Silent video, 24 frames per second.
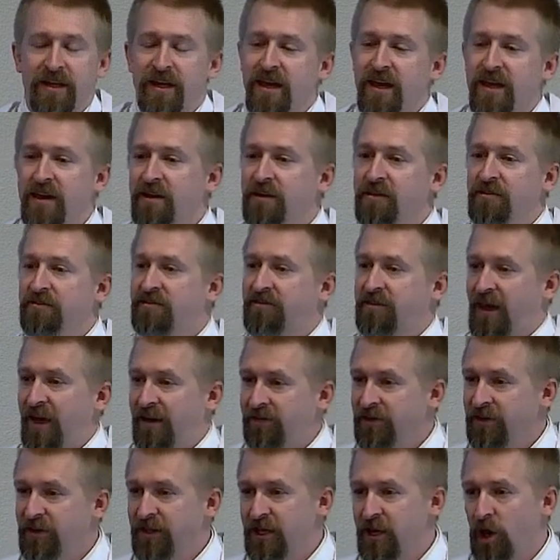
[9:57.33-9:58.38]
his
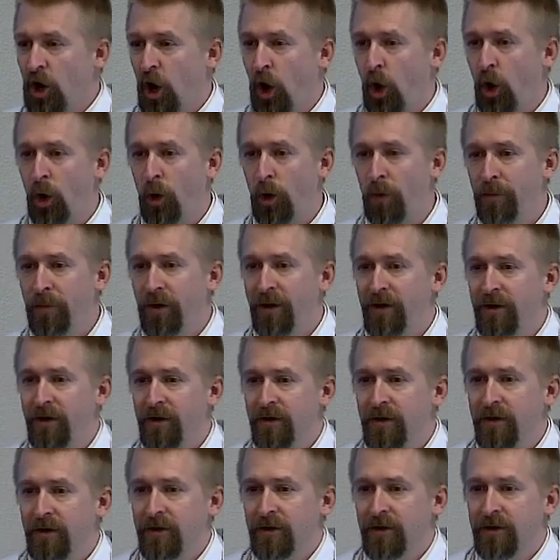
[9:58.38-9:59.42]
heavenly home
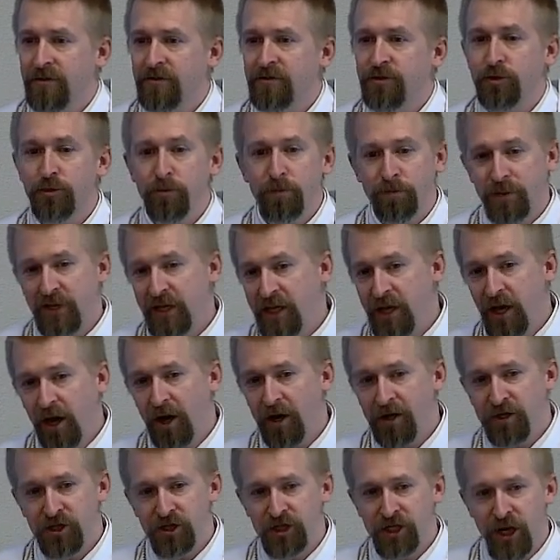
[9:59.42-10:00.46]
to be
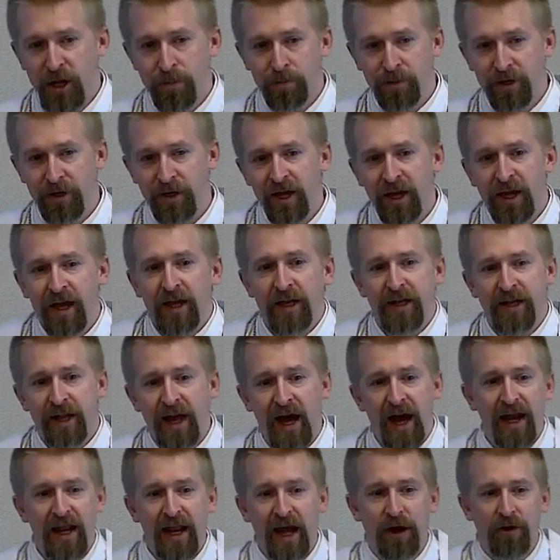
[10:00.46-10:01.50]
our shepherd,
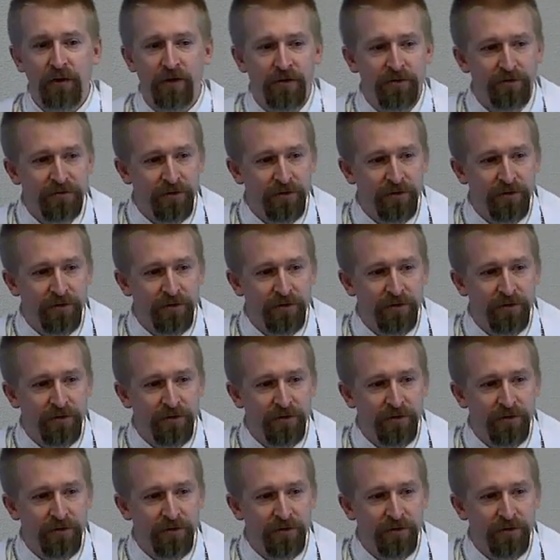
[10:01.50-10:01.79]
not out of